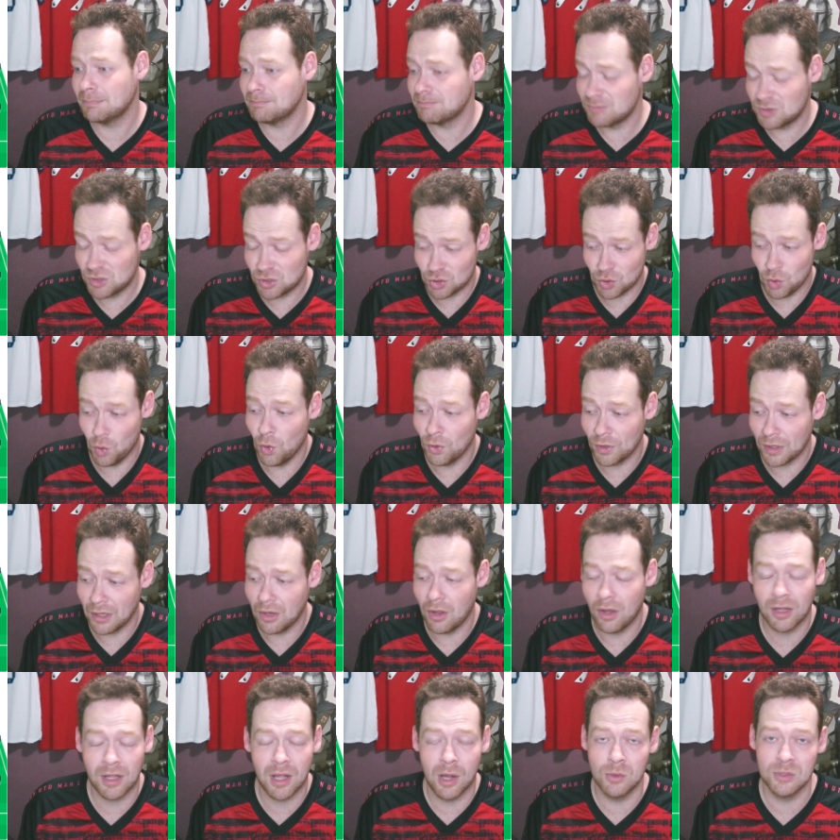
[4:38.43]
scored a lot
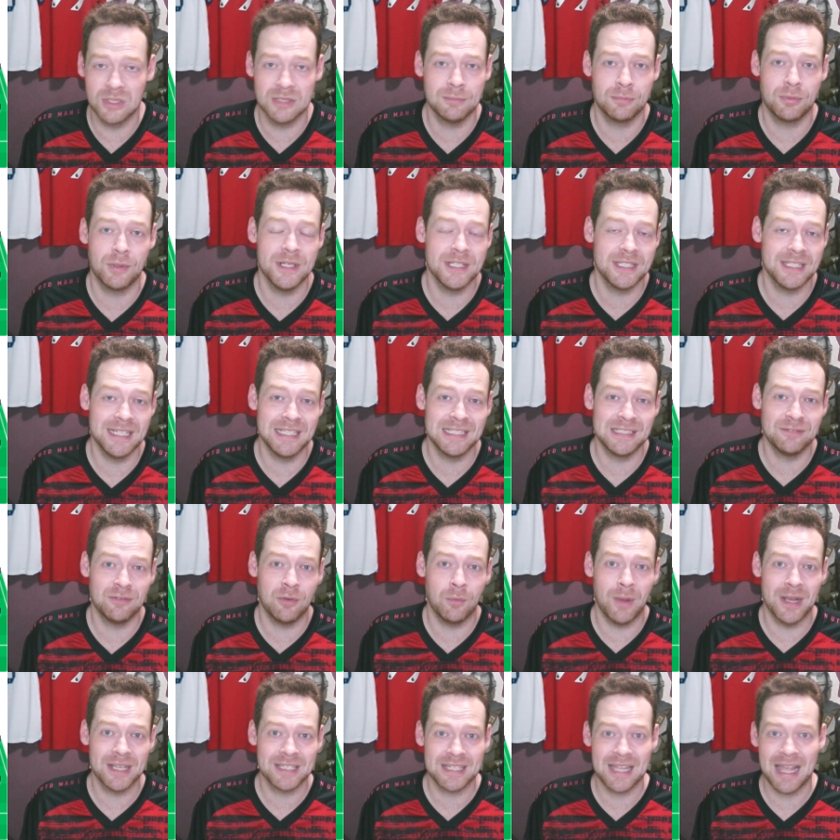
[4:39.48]
of goals in pre-season for
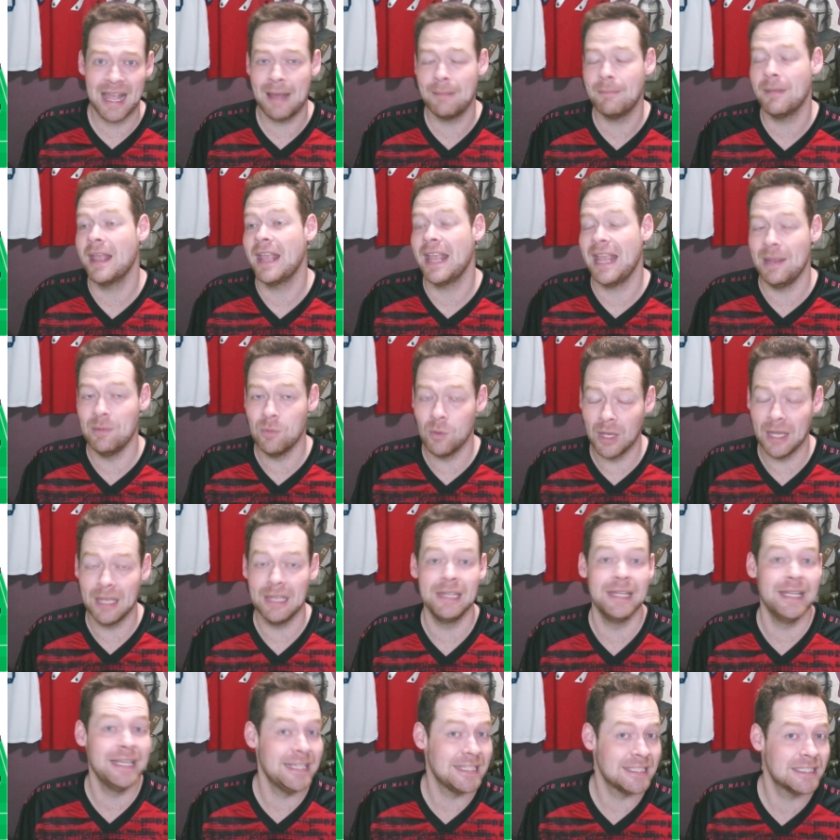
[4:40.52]
West Ham. He will at
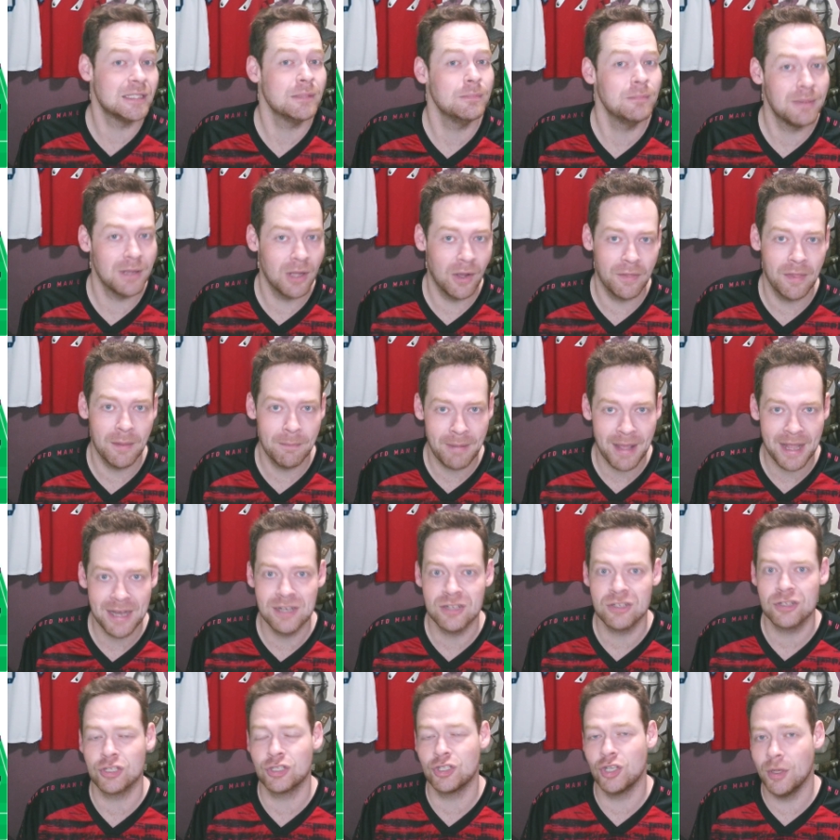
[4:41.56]
least be on the
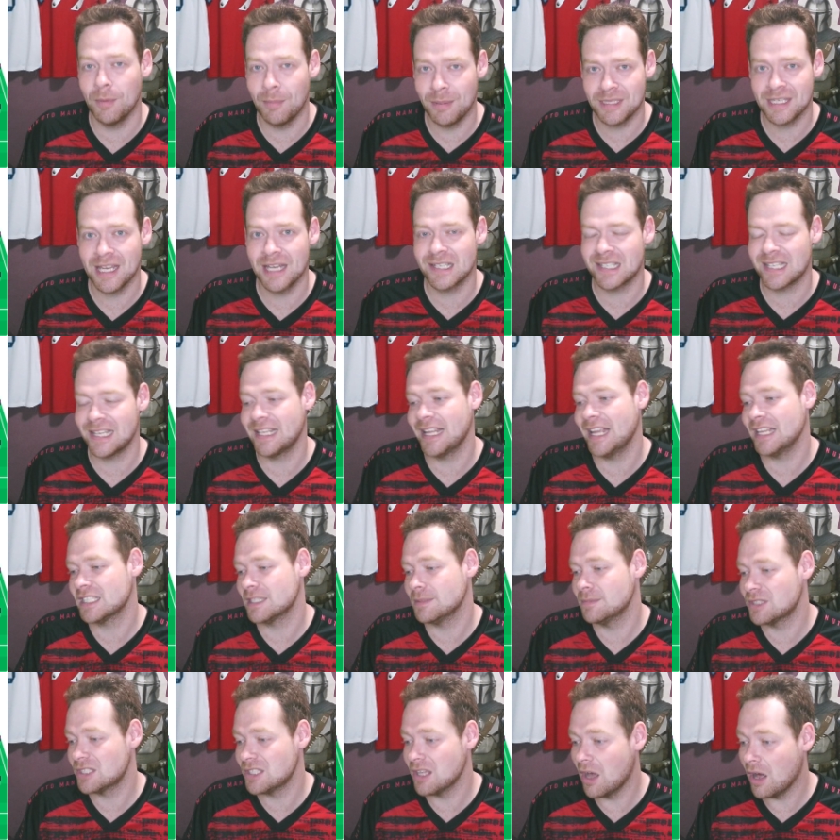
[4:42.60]
bench, could potentially get
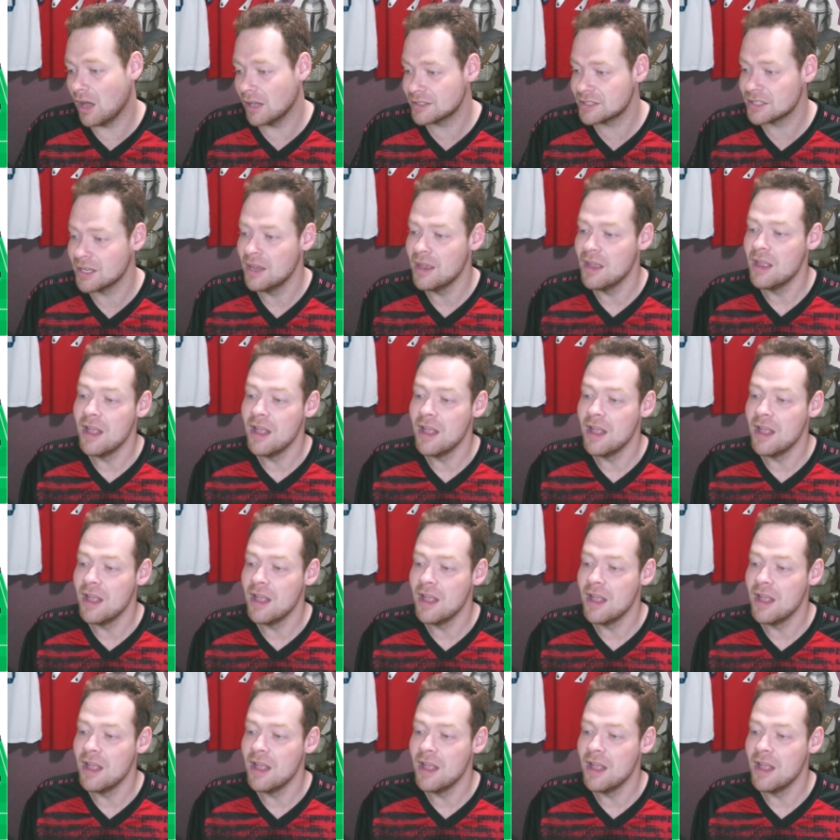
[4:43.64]
some starts.